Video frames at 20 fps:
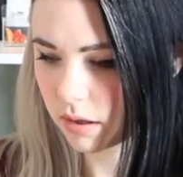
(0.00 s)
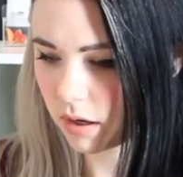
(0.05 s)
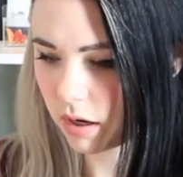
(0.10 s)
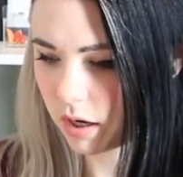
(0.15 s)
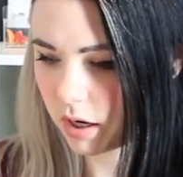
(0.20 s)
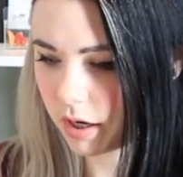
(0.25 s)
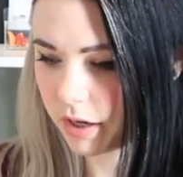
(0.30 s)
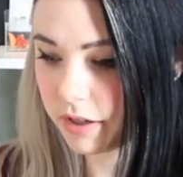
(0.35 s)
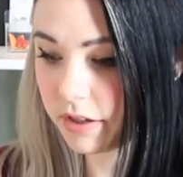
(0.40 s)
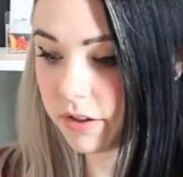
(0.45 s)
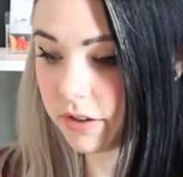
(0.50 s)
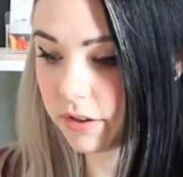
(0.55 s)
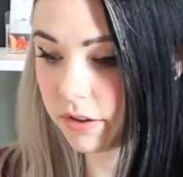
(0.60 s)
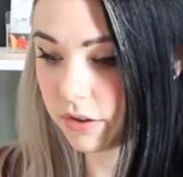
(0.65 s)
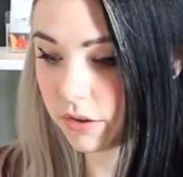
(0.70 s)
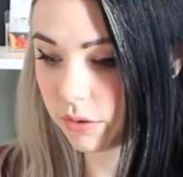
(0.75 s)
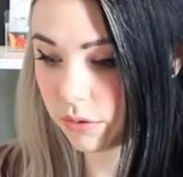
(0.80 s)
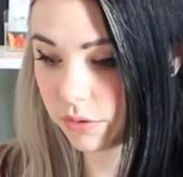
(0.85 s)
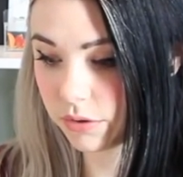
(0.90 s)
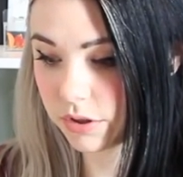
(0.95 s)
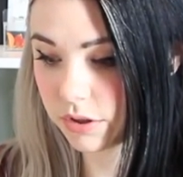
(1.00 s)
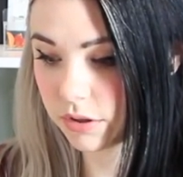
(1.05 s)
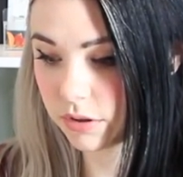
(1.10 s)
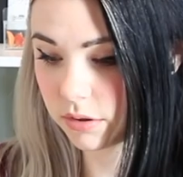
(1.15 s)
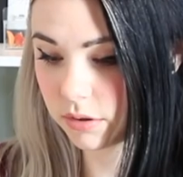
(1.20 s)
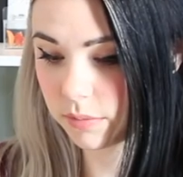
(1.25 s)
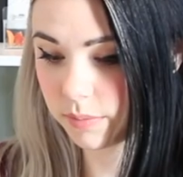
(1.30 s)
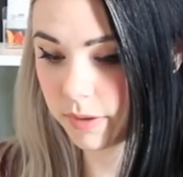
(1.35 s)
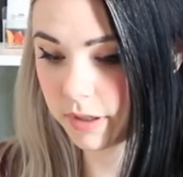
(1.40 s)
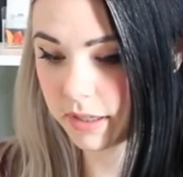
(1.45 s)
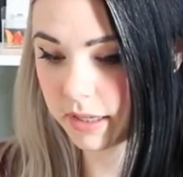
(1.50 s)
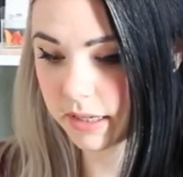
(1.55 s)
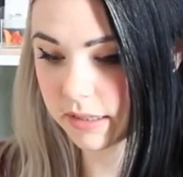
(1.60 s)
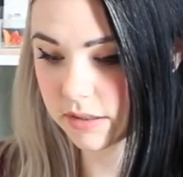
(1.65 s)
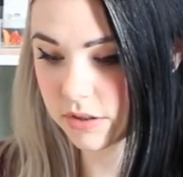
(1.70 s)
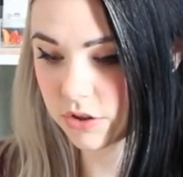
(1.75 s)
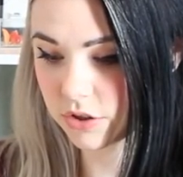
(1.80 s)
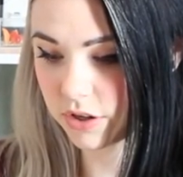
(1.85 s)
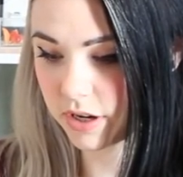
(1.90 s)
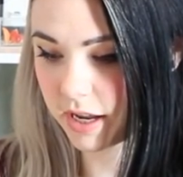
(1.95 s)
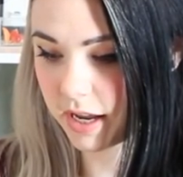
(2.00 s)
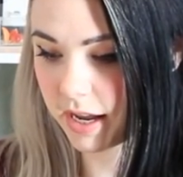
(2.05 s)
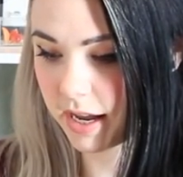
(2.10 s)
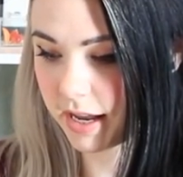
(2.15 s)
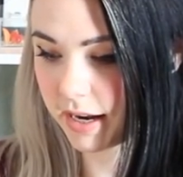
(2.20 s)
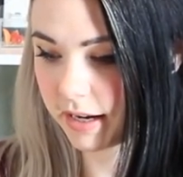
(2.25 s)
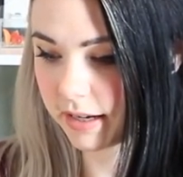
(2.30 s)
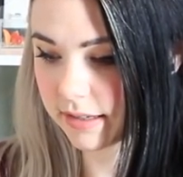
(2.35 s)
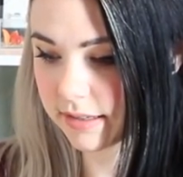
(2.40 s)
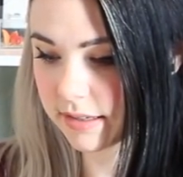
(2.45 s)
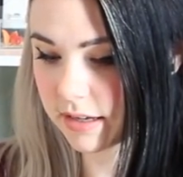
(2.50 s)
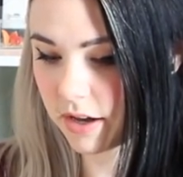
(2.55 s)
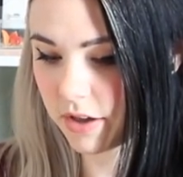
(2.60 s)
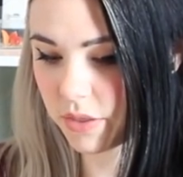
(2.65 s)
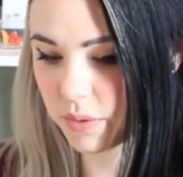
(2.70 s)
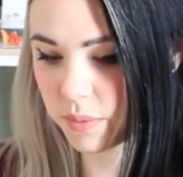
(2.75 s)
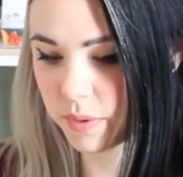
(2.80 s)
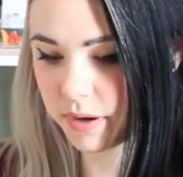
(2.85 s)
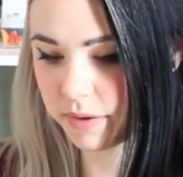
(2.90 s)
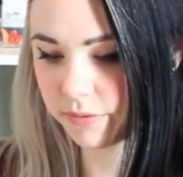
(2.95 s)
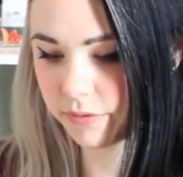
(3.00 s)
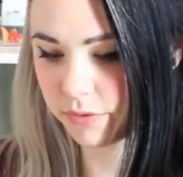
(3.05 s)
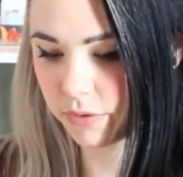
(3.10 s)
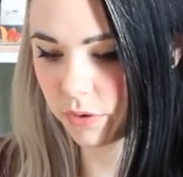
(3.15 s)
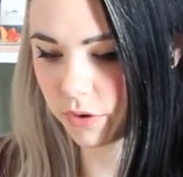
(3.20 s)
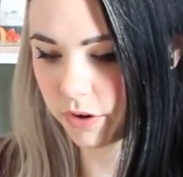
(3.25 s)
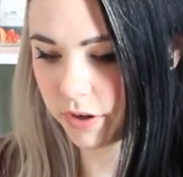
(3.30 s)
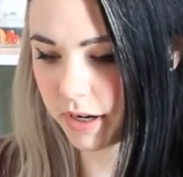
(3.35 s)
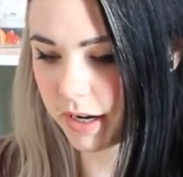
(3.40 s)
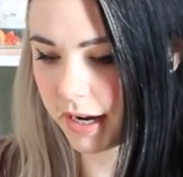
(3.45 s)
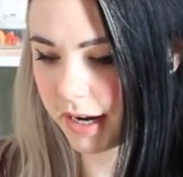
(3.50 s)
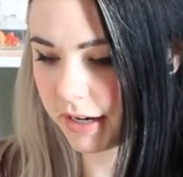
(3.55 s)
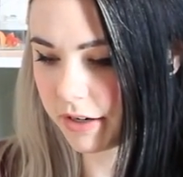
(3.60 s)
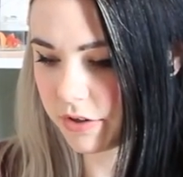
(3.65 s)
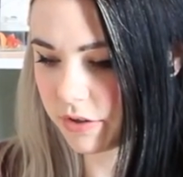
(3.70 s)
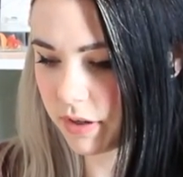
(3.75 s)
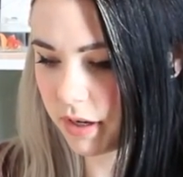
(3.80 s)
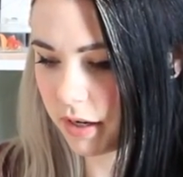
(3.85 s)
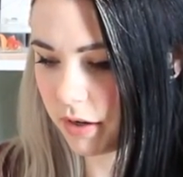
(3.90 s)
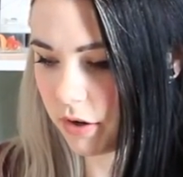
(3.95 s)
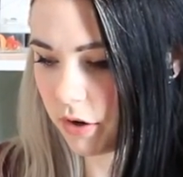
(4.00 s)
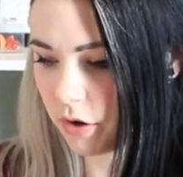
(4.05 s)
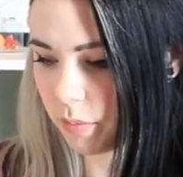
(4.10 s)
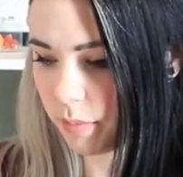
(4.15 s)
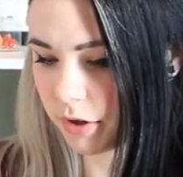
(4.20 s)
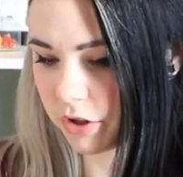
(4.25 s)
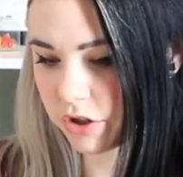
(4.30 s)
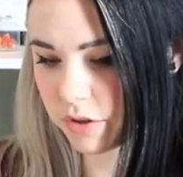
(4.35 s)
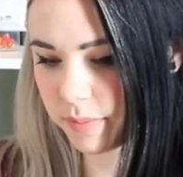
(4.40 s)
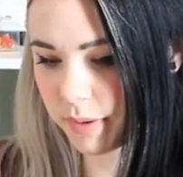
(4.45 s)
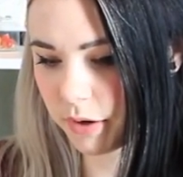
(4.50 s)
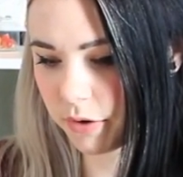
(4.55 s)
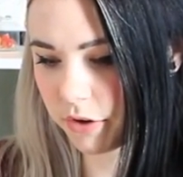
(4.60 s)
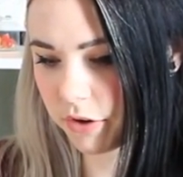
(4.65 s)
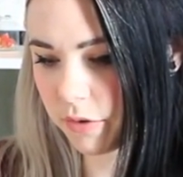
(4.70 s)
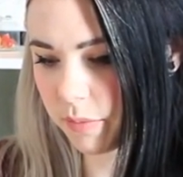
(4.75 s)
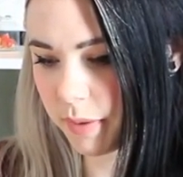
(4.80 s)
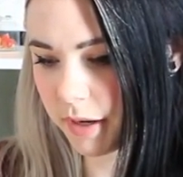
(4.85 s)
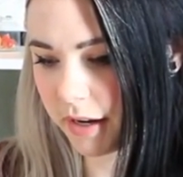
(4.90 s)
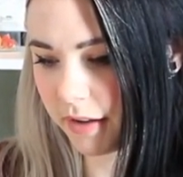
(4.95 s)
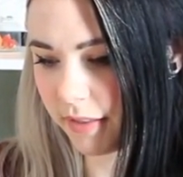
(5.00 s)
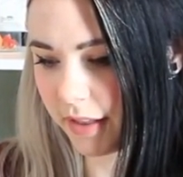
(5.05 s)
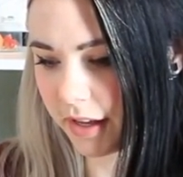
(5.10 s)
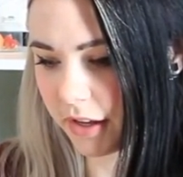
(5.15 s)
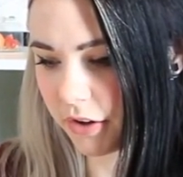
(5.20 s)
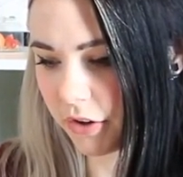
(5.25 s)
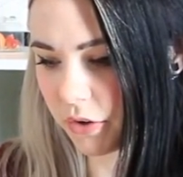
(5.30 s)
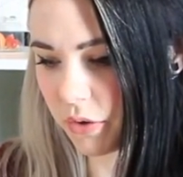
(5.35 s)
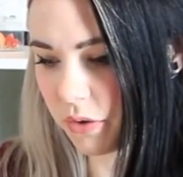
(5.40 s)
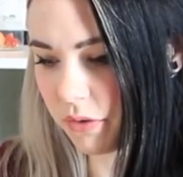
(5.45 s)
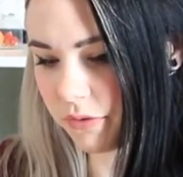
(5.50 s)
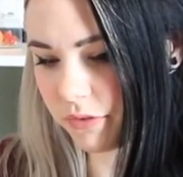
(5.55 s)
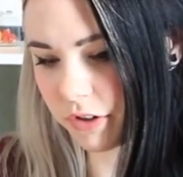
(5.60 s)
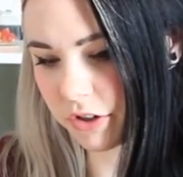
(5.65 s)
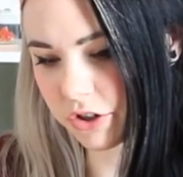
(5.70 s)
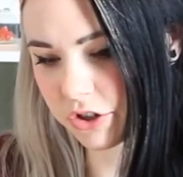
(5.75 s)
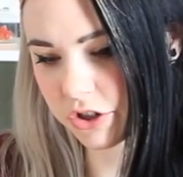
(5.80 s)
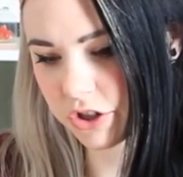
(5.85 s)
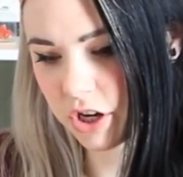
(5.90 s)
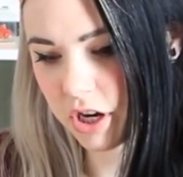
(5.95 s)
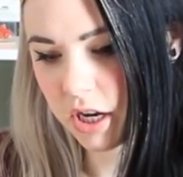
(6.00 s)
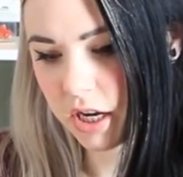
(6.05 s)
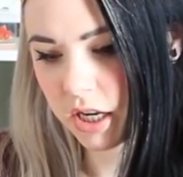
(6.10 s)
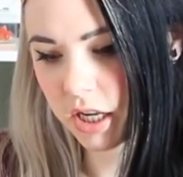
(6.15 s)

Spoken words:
on YouTube yesterday and I saw the one in Florida. I do not know much about you, but I like your goldfish.